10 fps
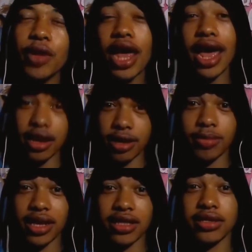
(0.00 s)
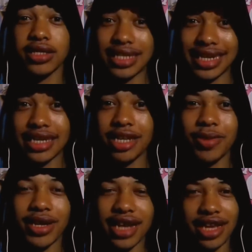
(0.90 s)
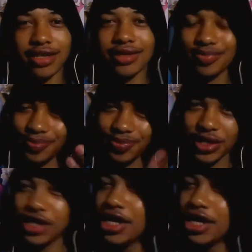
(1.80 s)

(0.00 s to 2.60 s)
not at her mother directly, but like she